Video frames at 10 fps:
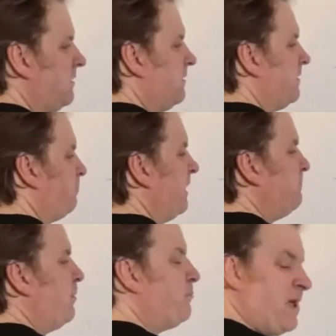The
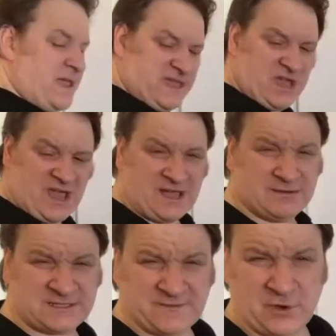people buying your
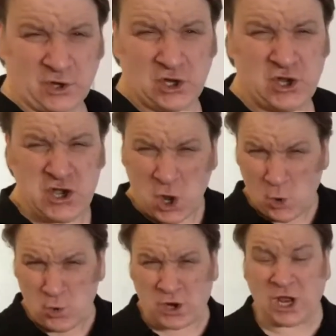house have got
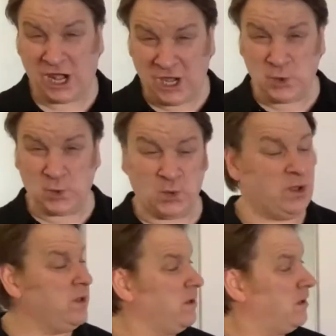no clue
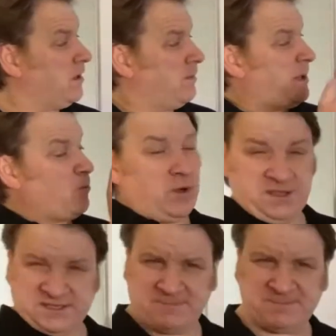about what a
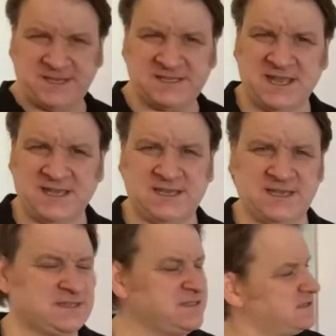septic tank
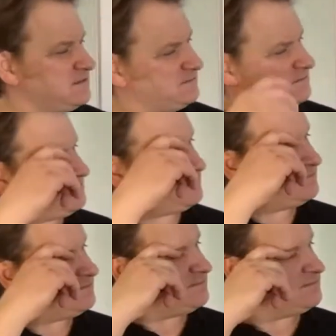is.
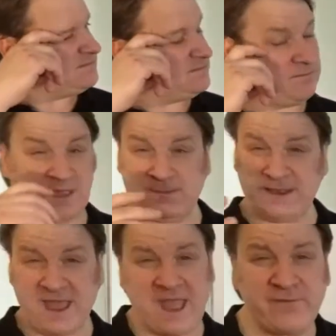Maybe
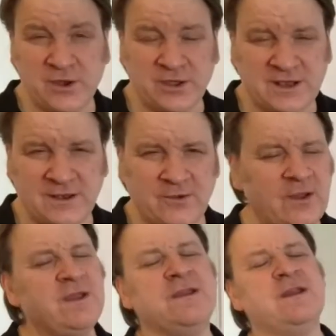they have got a clue,
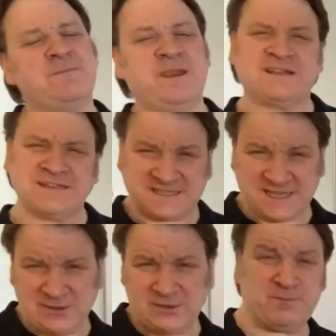but it'll
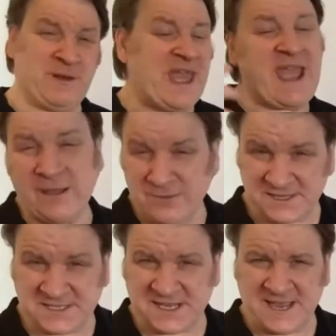still play out the
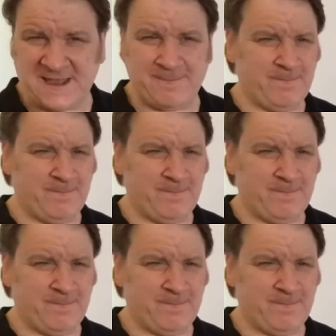same.